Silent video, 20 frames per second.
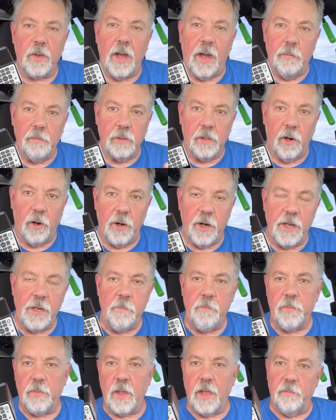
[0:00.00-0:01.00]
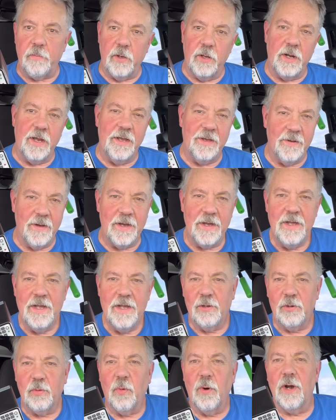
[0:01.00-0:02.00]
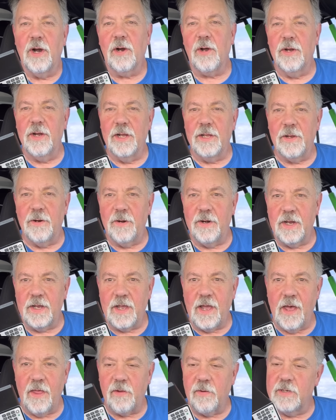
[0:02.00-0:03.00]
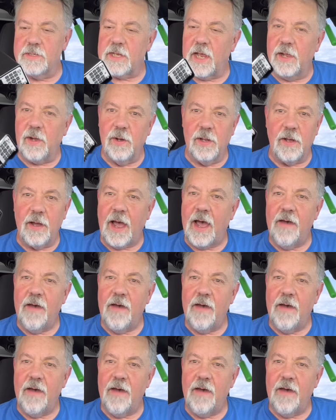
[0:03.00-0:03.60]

I'm learning. I'm gonna, we're gonna learn together as I go along.